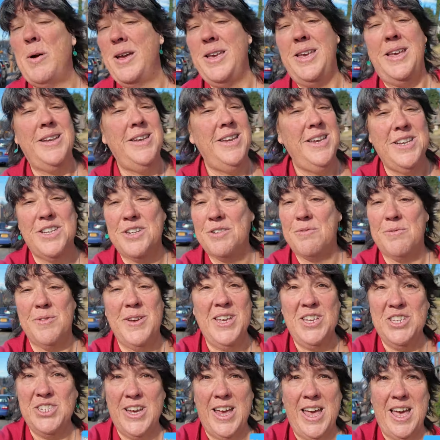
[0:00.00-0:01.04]
why you need to
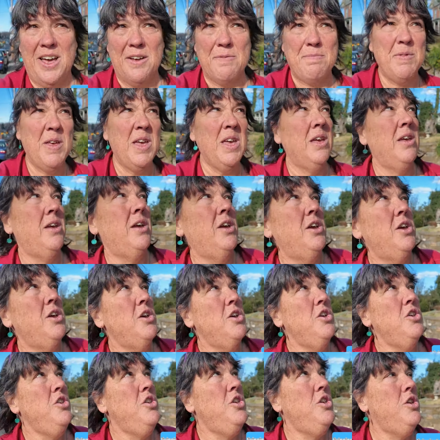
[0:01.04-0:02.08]
reach out.
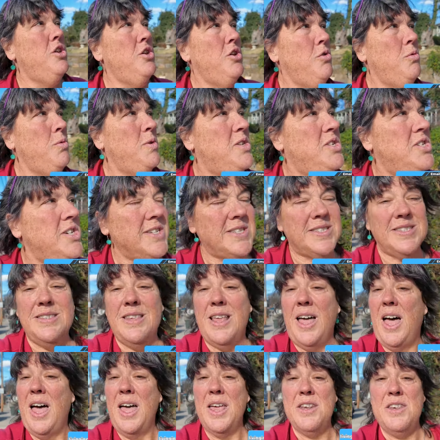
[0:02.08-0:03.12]
You would just
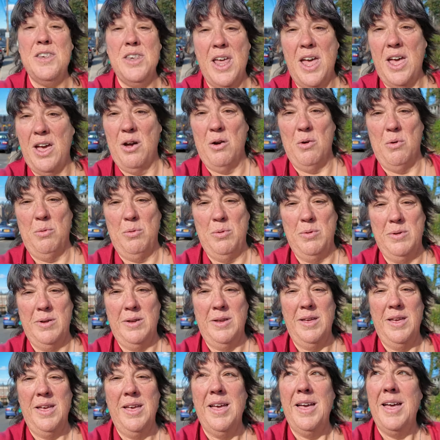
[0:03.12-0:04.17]
not know
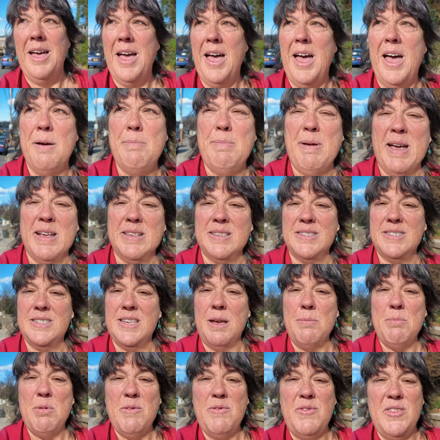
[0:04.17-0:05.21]
about
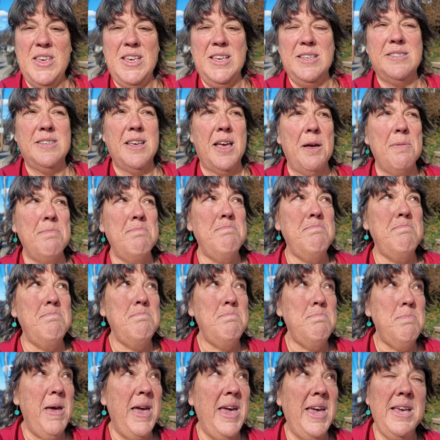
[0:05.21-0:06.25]
some of these
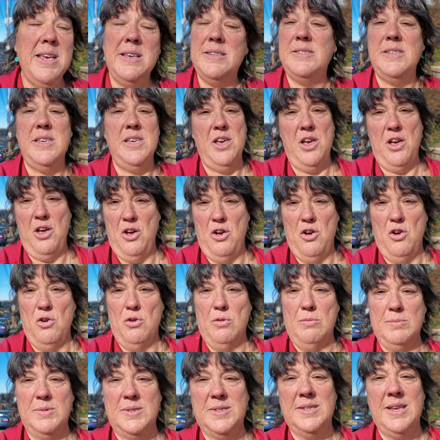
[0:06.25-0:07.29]
amazing
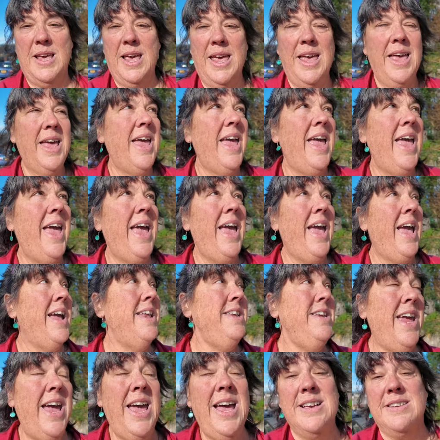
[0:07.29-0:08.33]
homes.
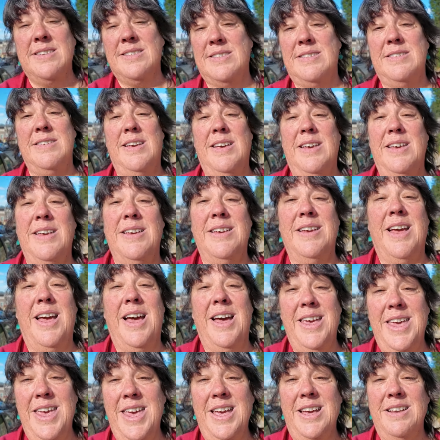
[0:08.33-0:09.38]
And yes,
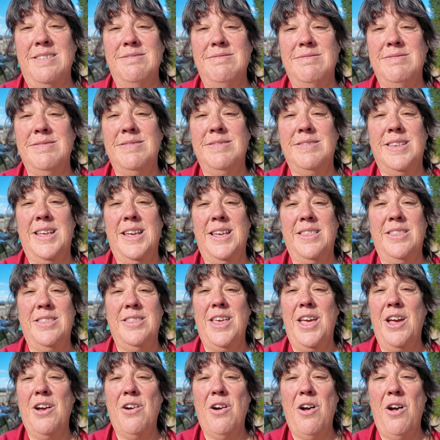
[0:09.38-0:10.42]
again, I'm
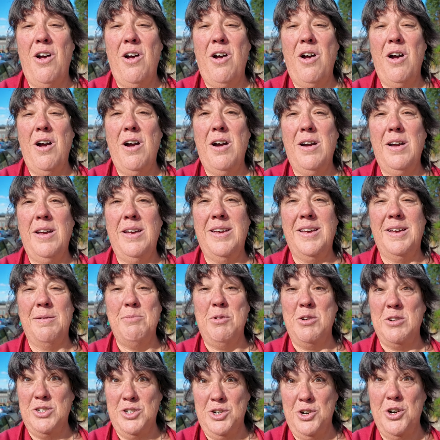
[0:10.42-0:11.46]
going
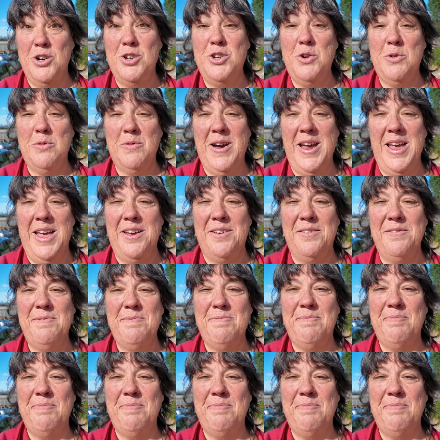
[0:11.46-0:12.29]
to turn you around,